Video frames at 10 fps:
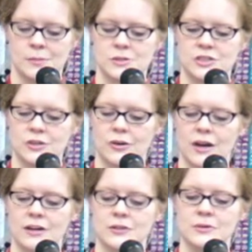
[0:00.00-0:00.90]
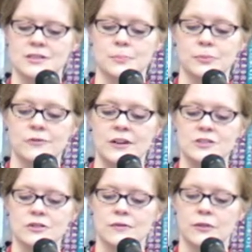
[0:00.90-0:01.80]
Michio Kaku is a
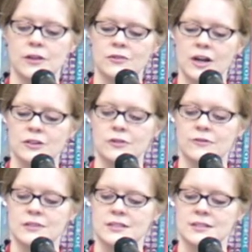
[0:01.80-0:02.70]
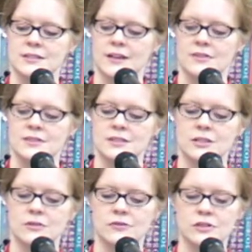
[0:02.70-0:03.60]
professor of theoretical physics at the
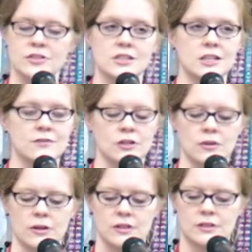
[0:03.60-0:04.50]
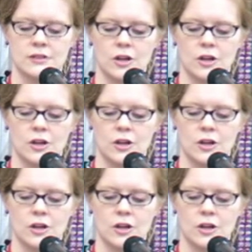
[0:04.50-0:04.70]
City University of New York,